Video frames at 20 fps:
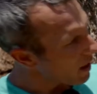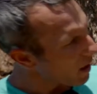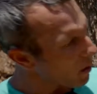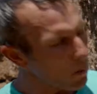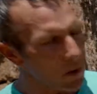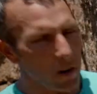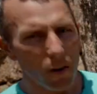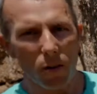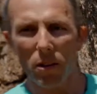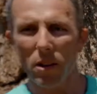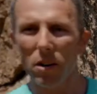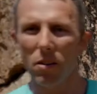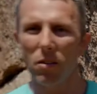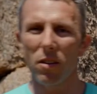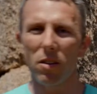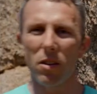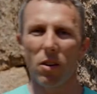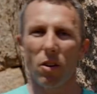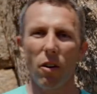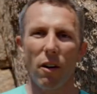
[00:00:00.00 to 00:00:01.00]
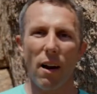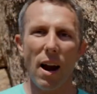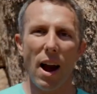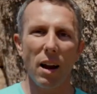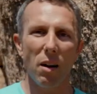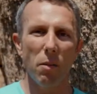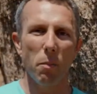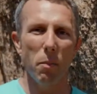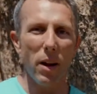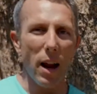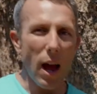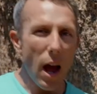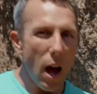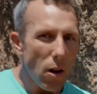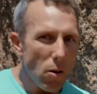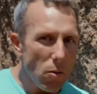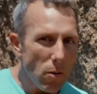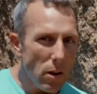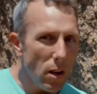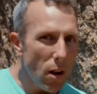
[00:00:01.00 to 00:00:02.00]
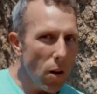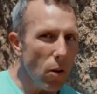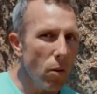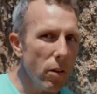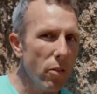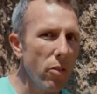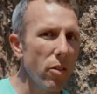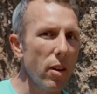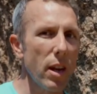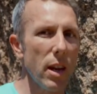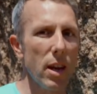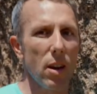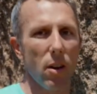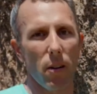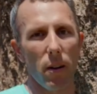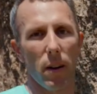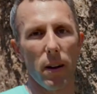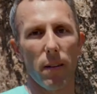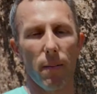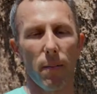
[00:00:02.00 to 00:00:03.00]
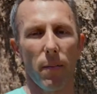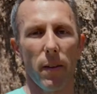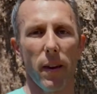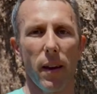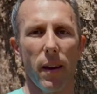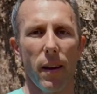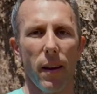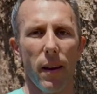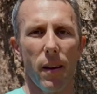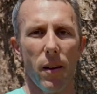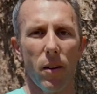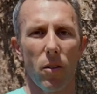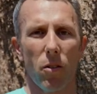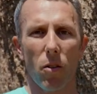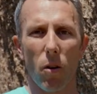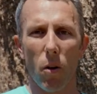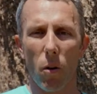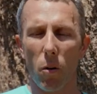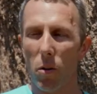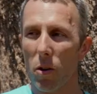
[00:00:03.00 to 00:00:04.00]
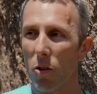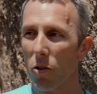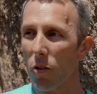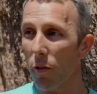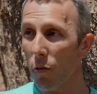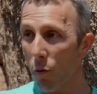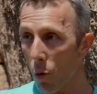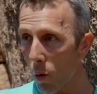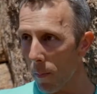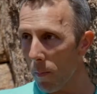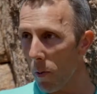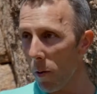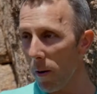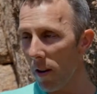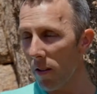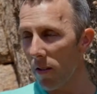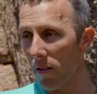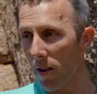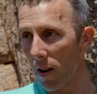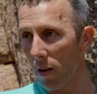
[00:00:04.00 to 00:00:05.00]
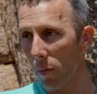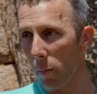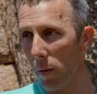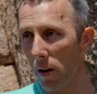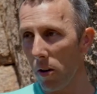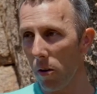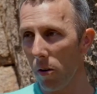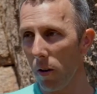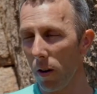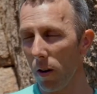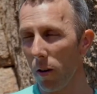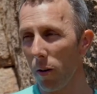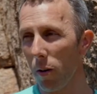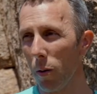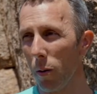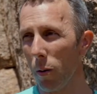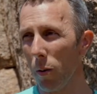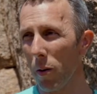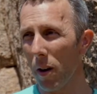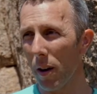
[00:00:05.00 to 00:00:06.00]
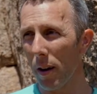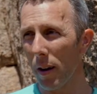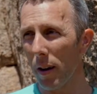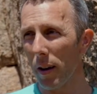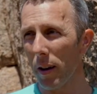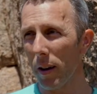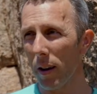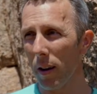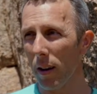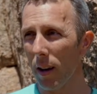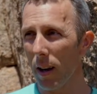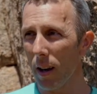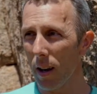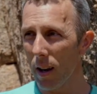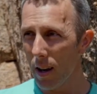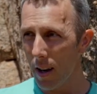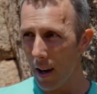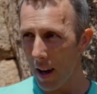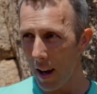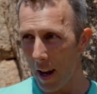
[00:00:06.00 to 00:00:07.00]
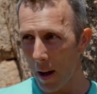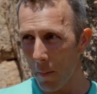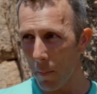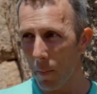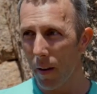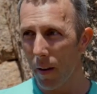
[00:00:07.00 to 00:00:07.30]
And we know that it's in the crack, but how do we know it's any good? So there's a 4-point assessment you can do on any cam.